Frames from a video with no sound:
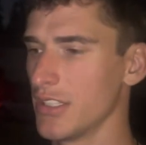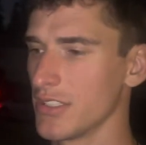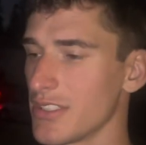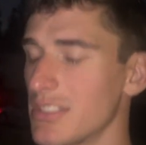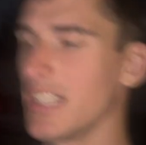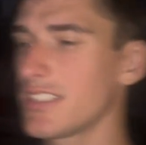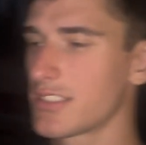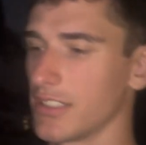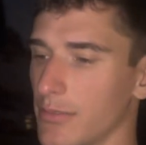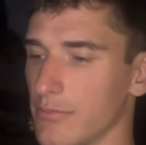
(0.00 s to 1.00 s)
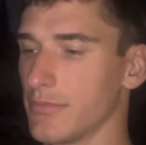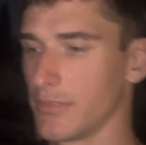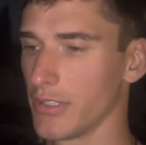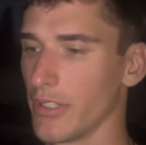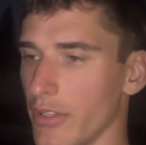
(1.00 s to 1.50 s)
system
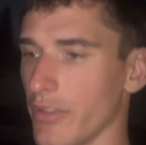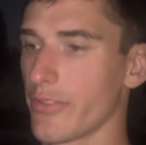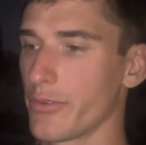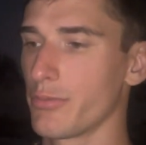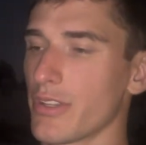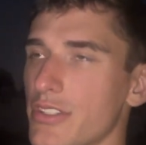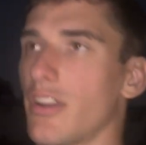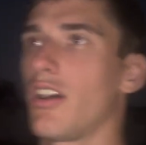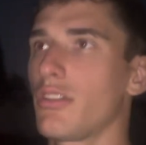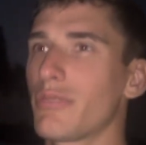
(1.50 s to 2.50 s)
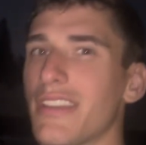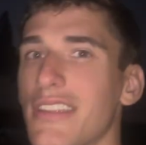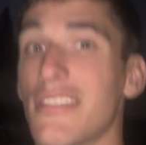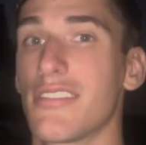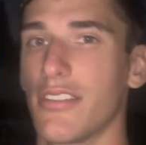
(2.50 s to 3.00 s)
through which all we
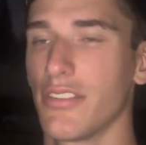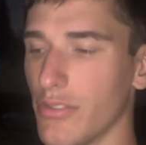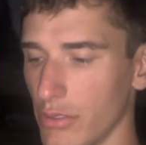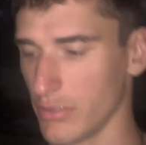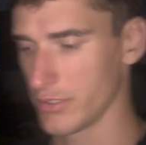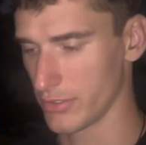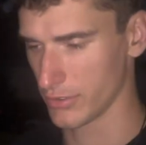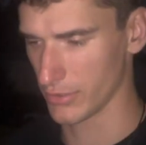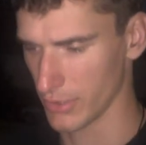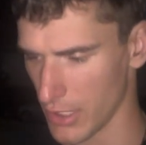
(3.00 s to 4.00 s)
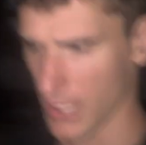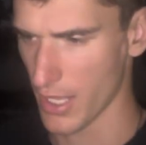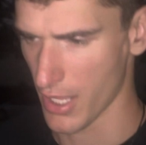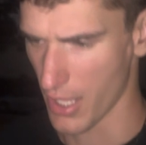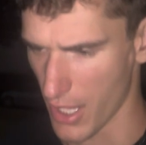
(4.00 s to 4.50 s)
need to do,
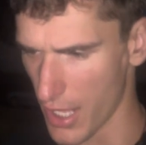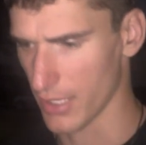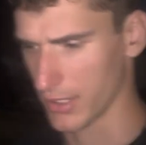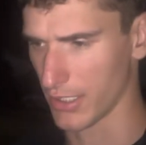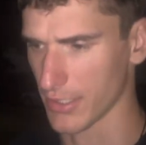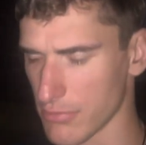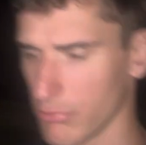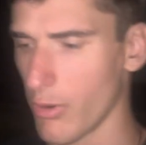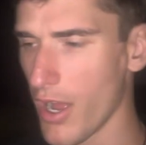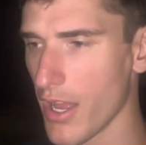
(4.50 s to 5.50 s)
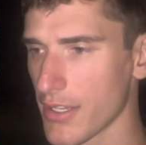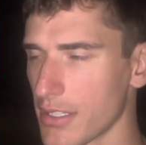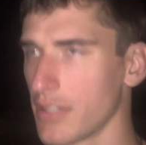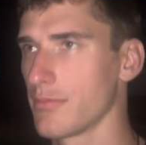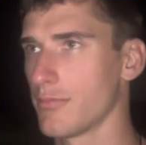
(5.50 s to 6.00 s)
I think, is want
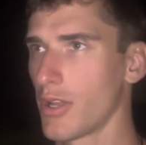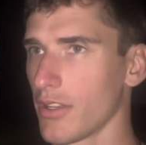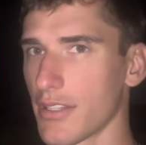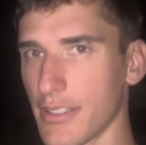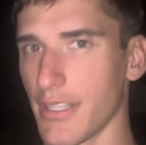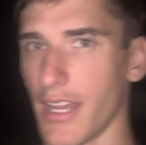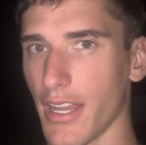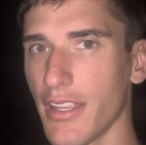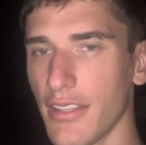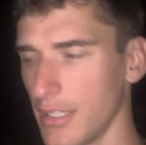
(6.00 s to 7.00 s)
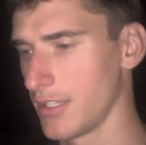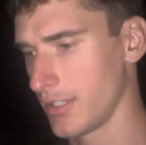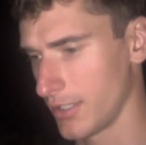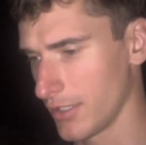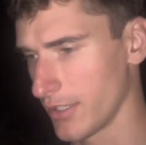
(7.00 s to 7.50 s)
Moloch to die,
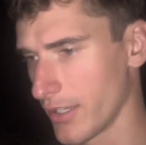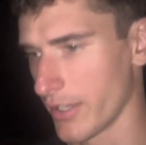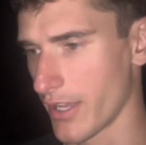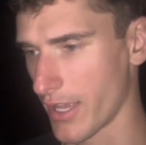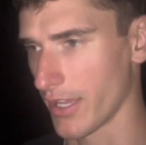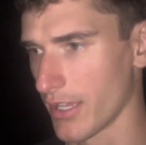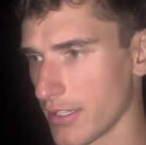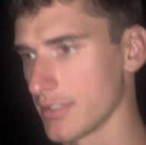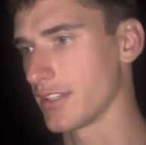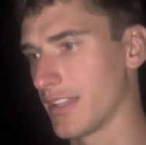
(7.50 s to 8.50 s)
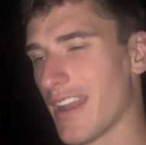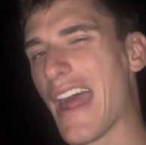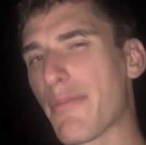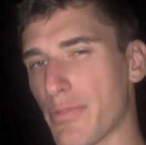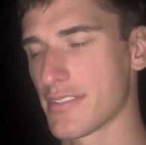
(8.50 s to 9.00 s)
and it
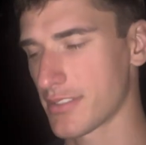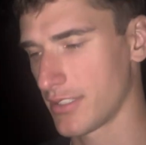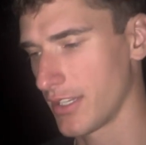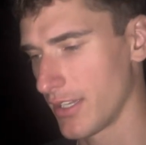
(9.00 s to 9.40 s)
happens.